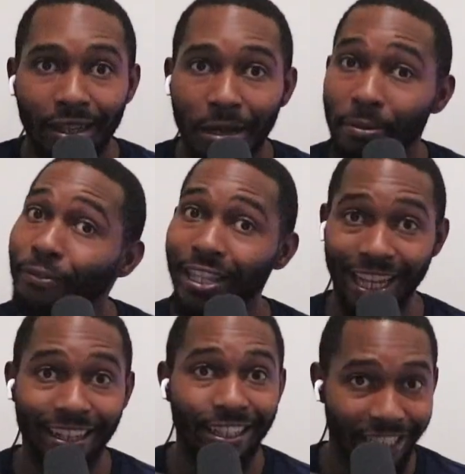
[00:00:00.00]
before the
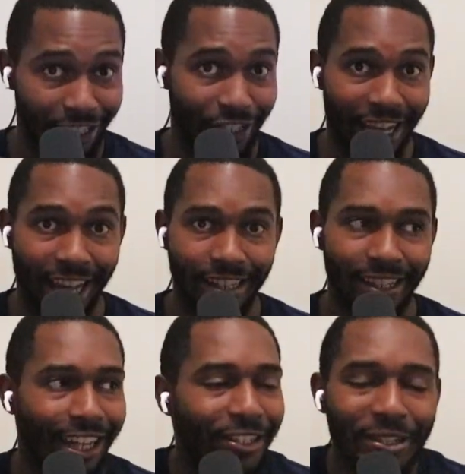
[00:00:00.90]
end of this year, guys.
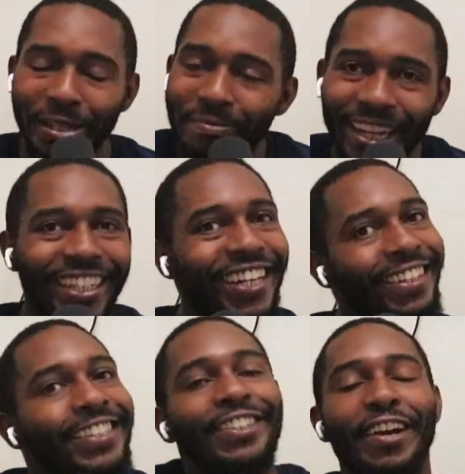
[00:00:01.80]
I know it's a big goal,
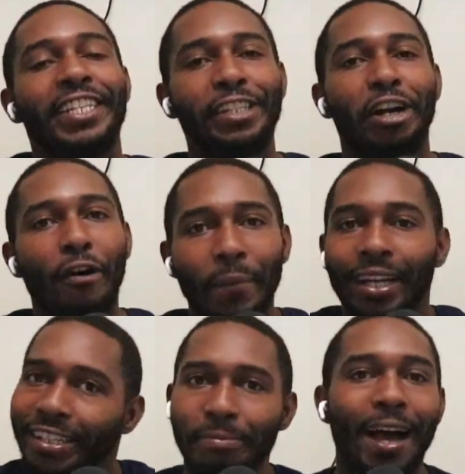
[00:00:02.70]
it's a crazy goal, but
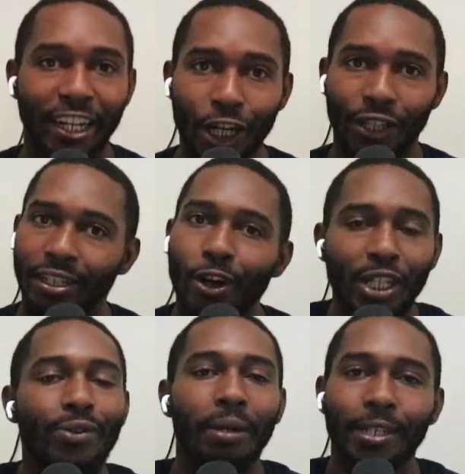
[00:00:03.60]
it's my goal. And the only
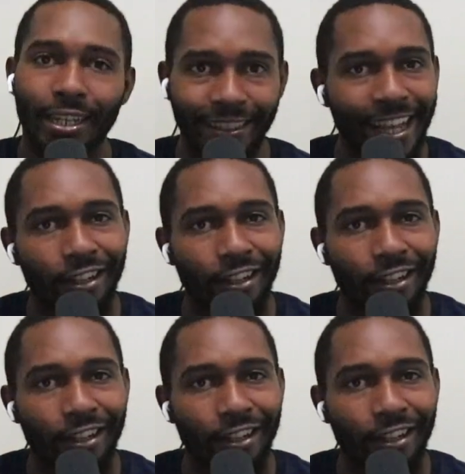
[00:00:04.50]
way I'm going to hit that